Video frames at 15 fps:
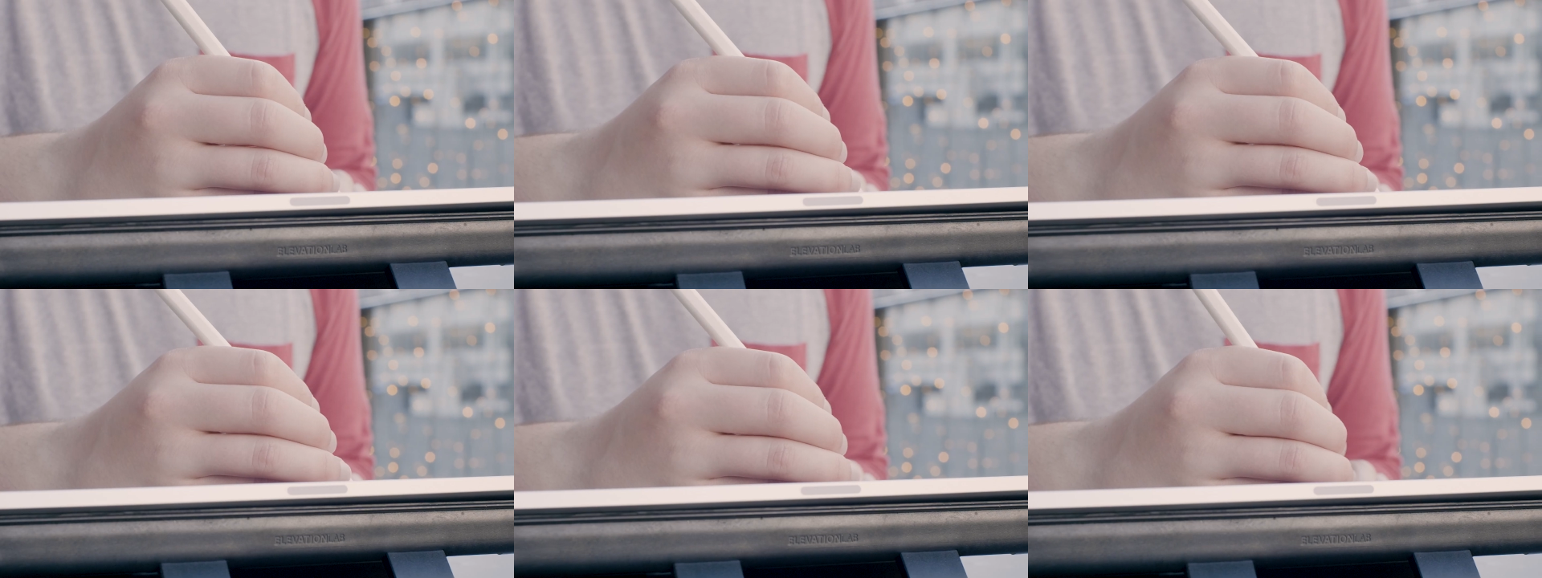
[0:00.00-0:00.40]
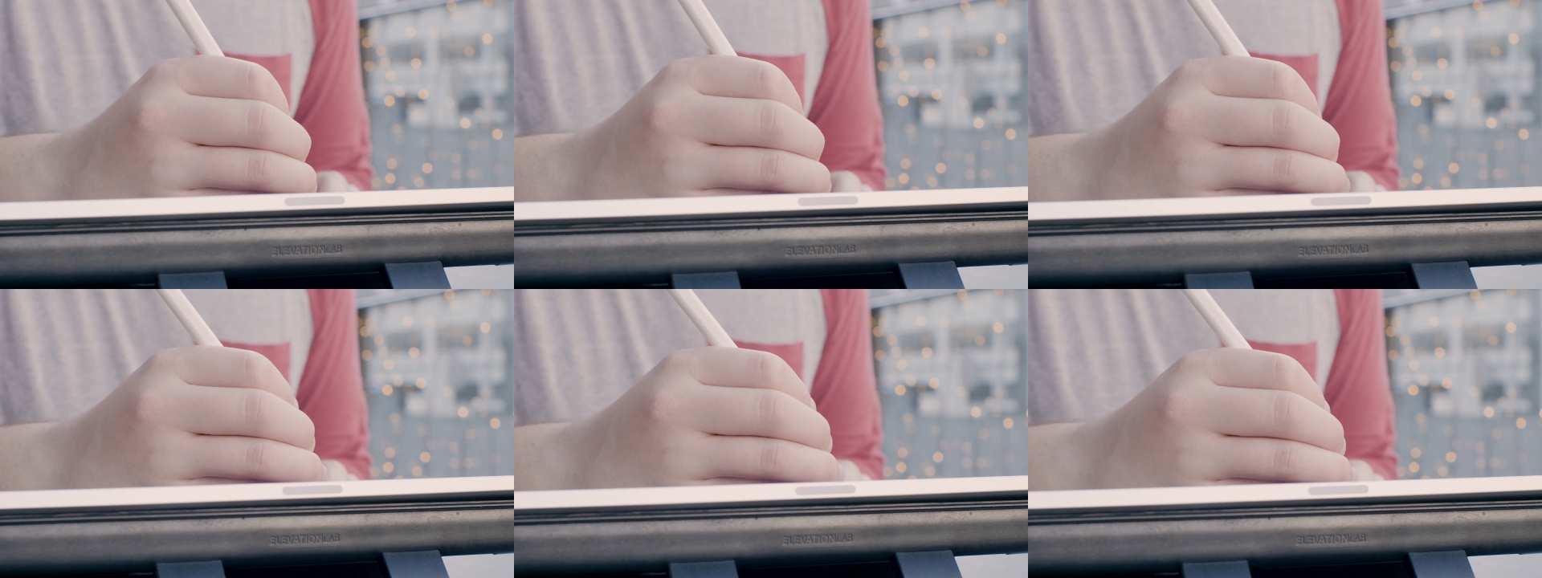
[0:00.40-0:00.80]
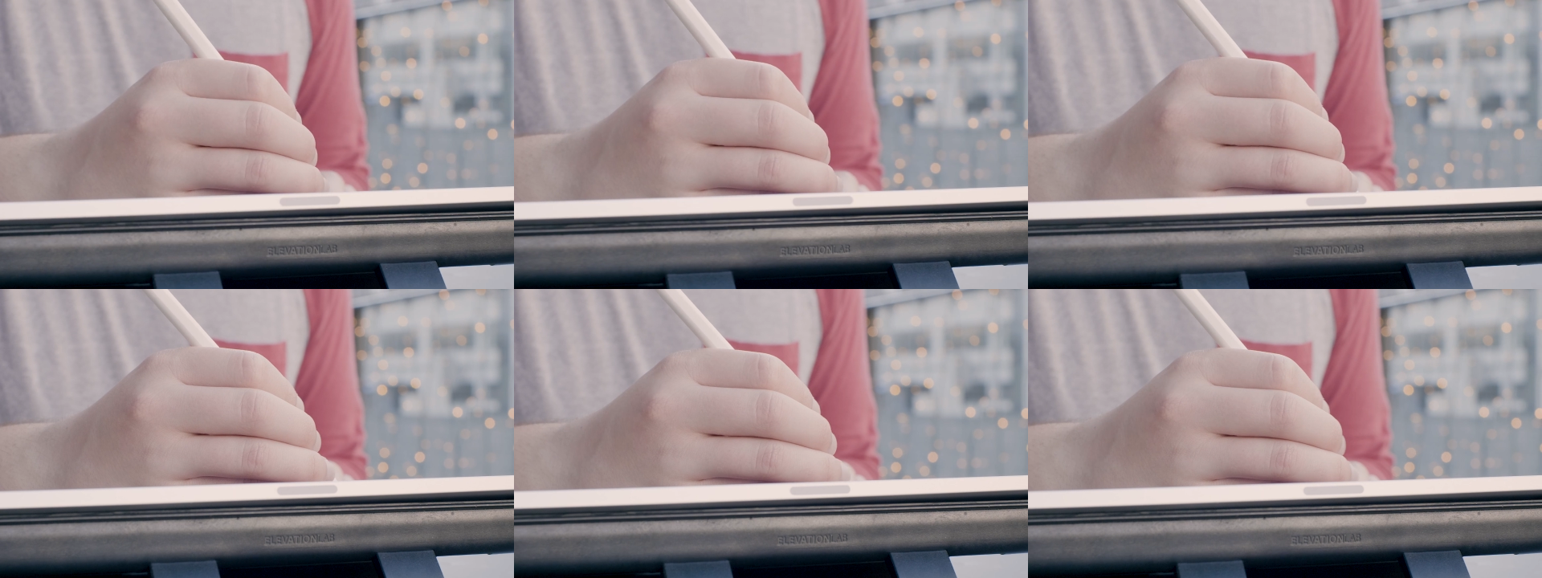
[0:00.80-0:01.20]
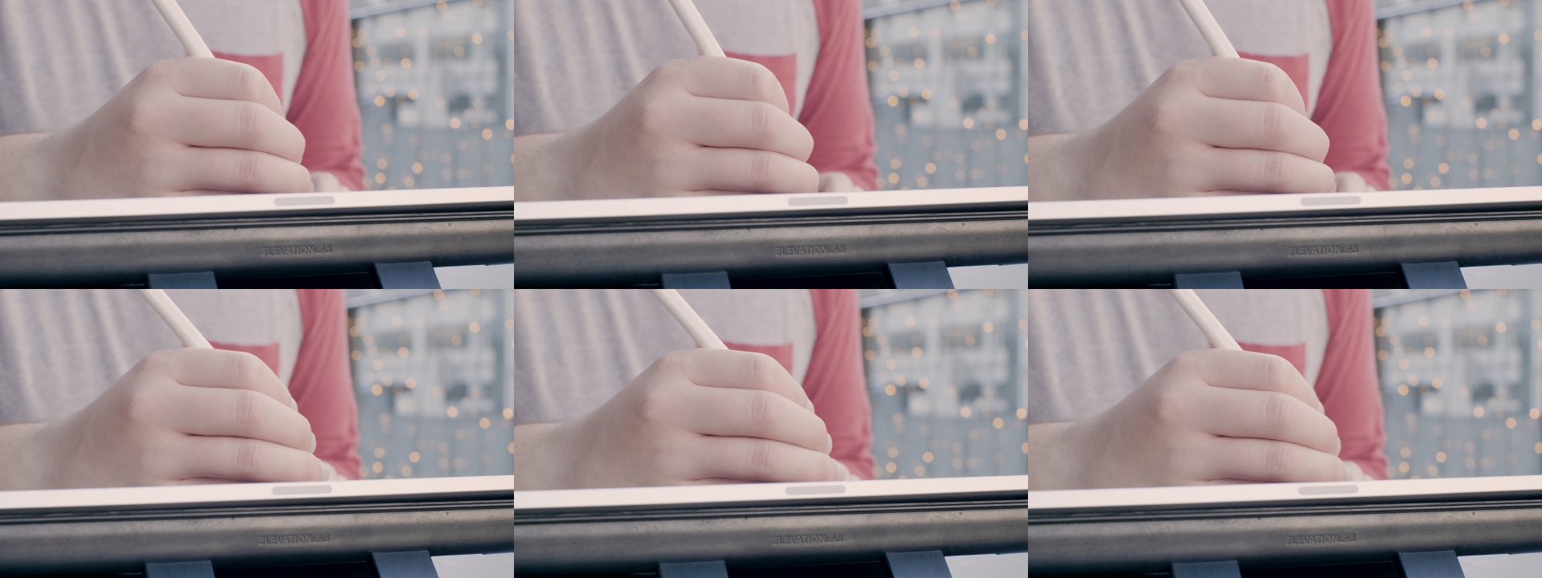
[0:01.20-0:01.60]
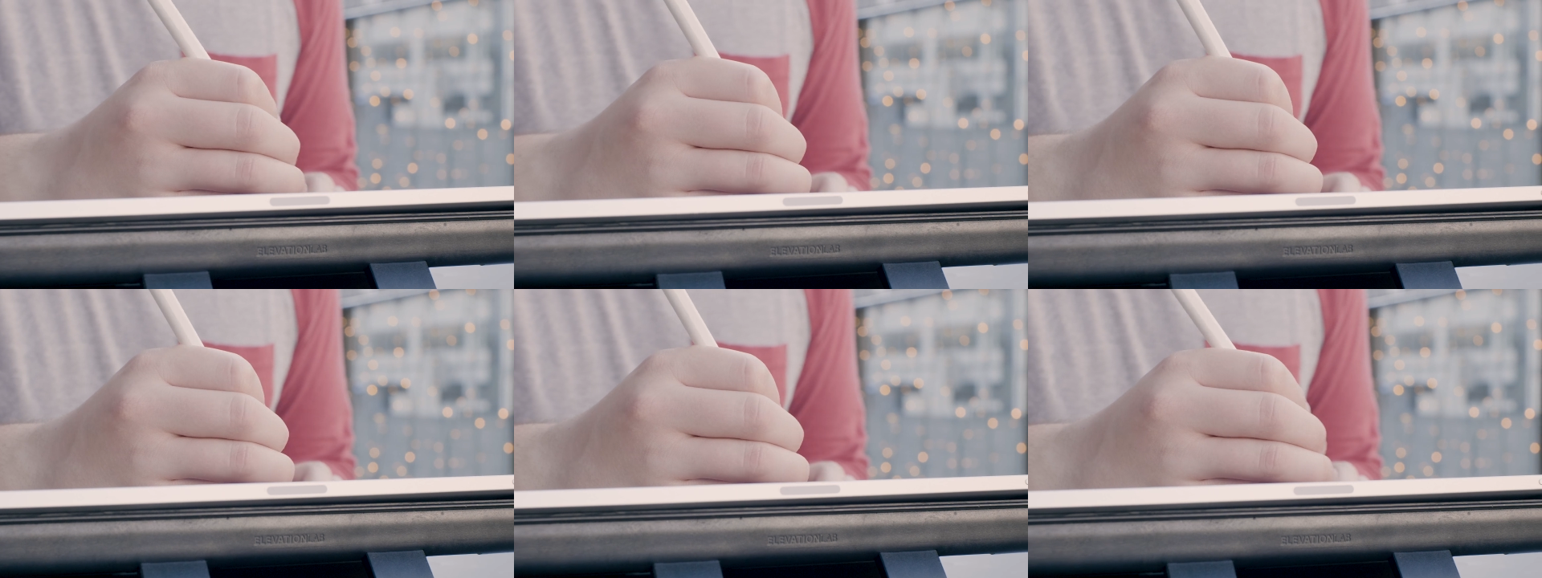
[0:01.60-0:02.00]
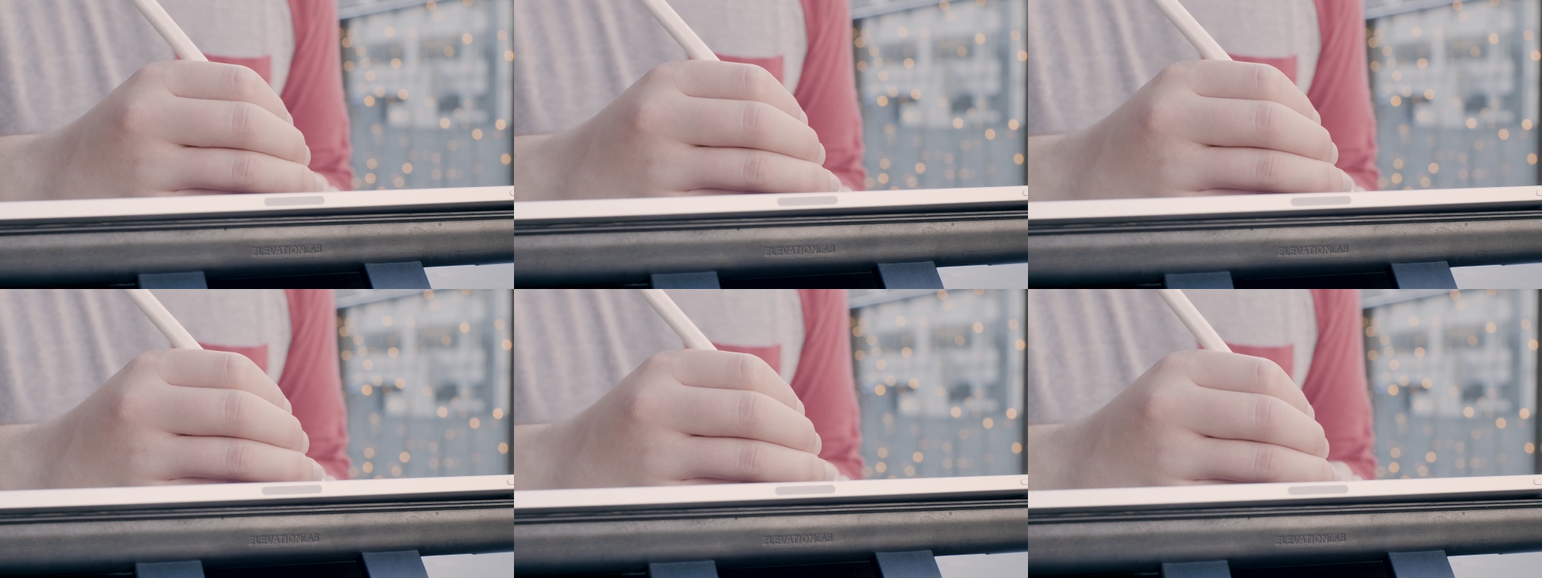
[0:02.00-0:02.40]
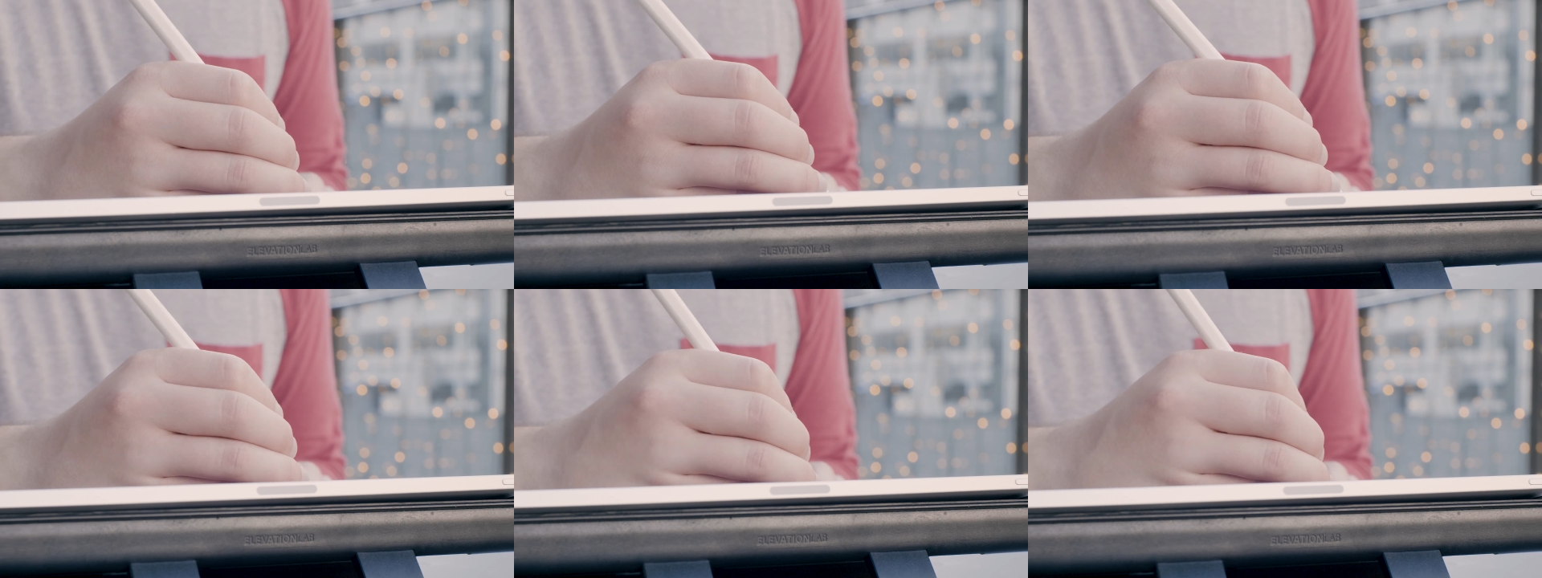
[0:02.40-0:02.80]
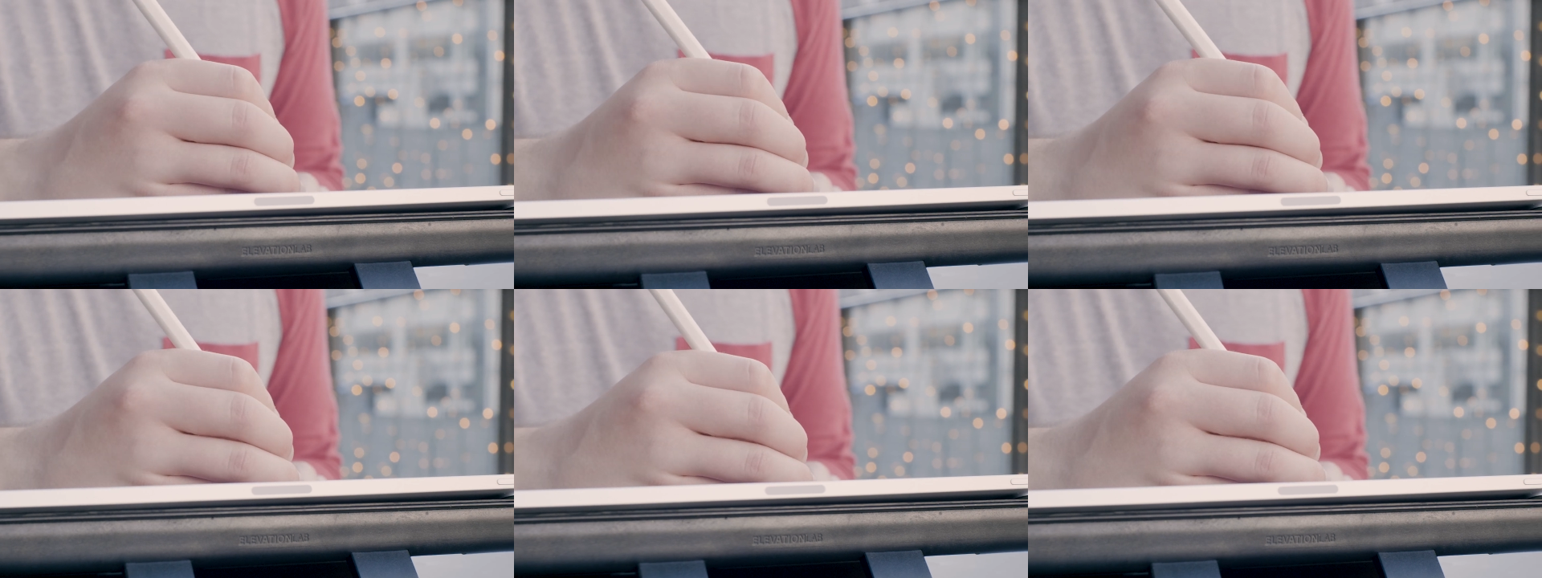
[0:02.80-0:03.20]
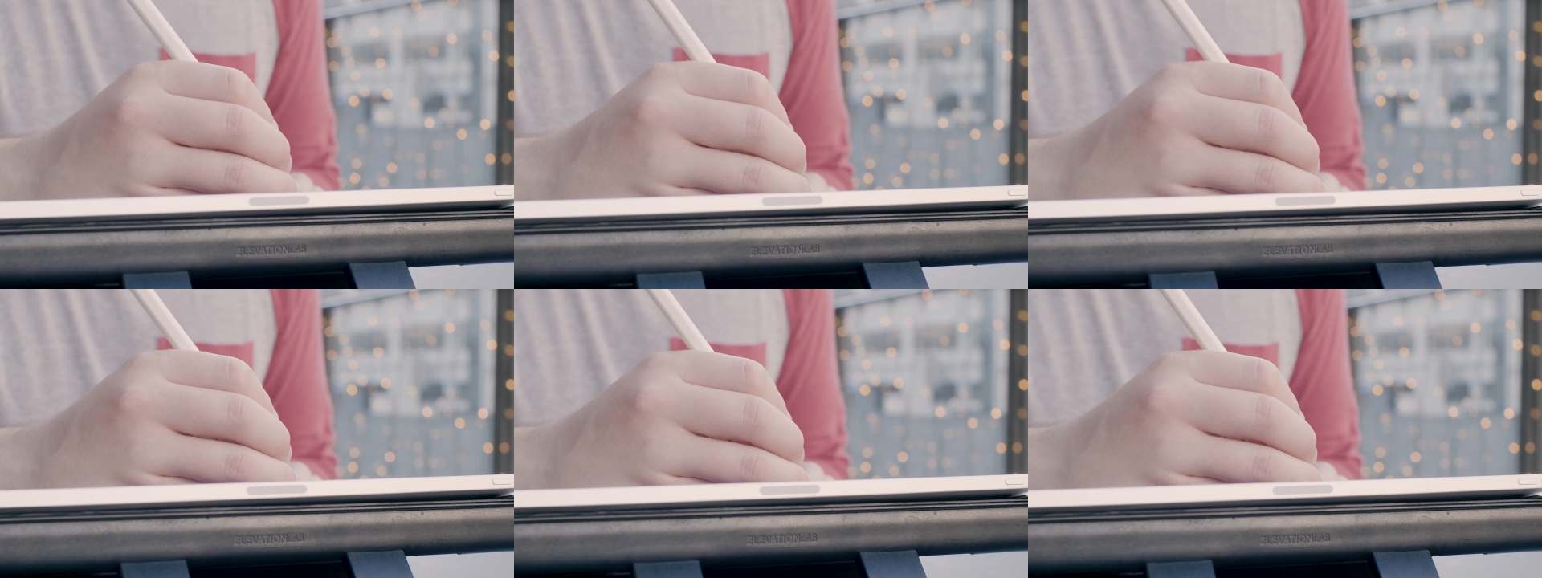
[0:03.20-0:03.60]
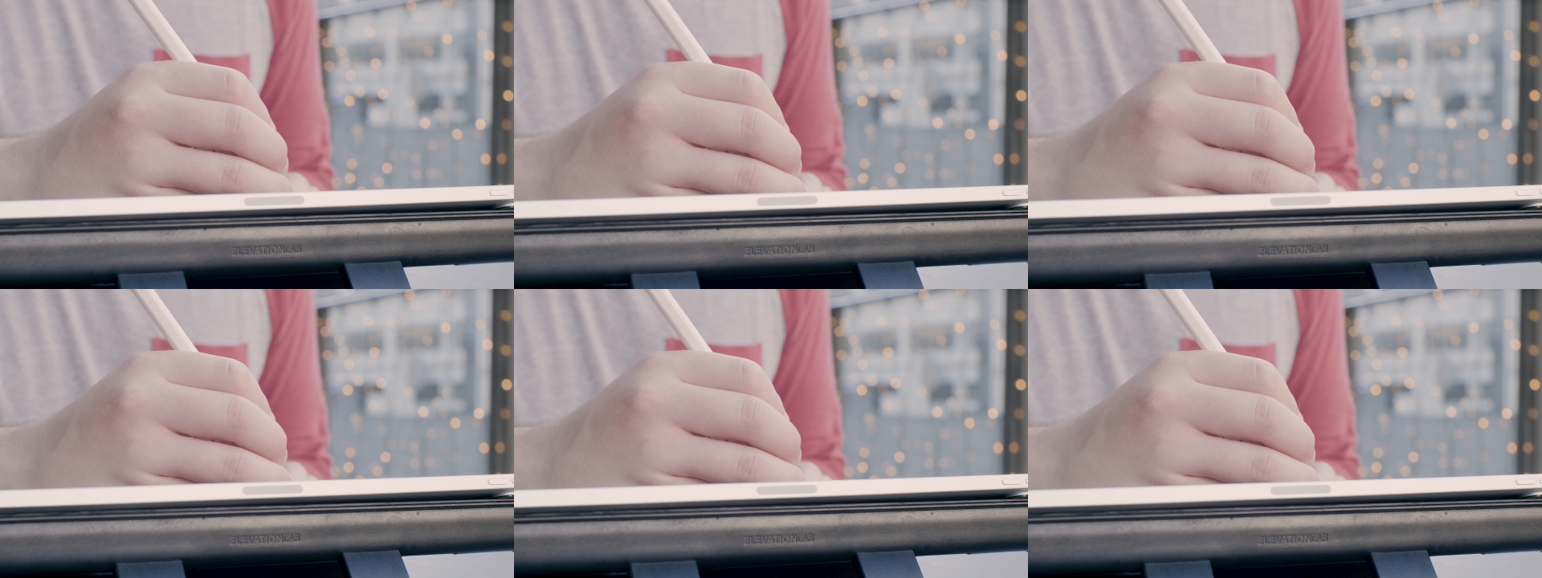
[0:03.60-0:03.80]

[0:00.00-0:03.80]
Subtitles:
Nobody's mouth can be seen.